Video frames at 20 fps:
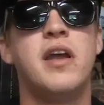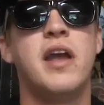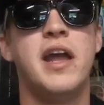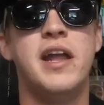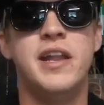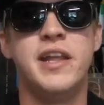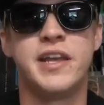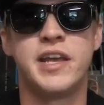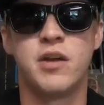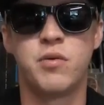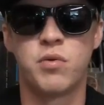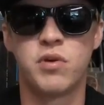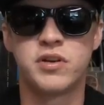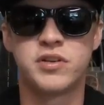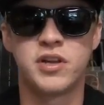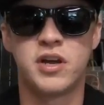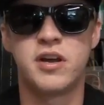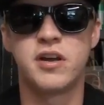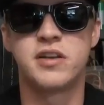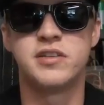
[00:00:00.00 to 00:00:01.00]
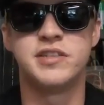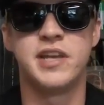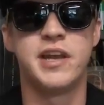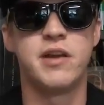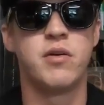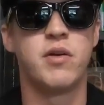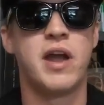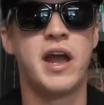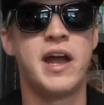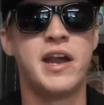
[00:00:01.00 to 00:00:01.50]
it didn't get worked on because they
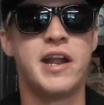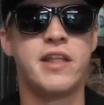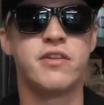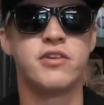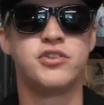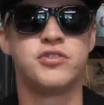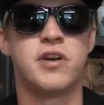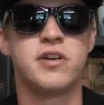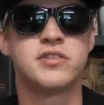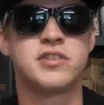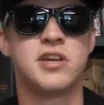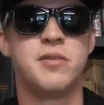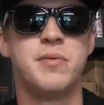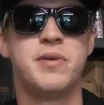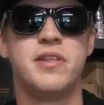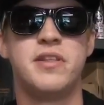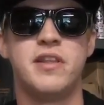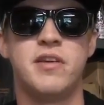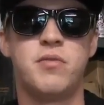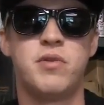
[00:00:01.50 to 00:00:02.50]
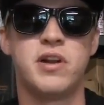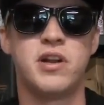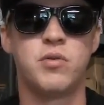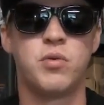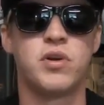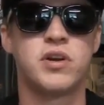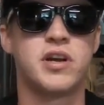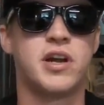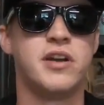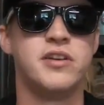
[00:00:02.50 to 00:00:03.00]
had other trucks come in that they wanted to
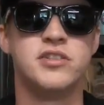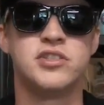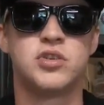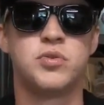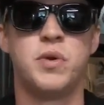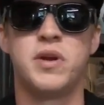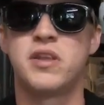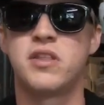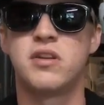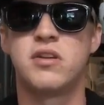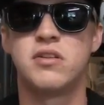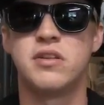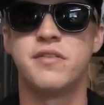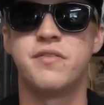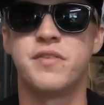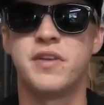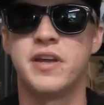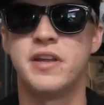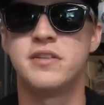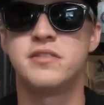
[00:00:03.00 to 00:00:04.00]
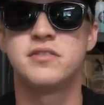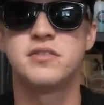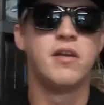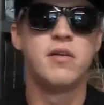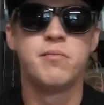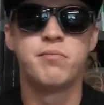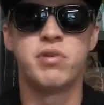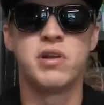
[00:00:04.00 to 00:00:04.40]
work on, just quick little lift kits.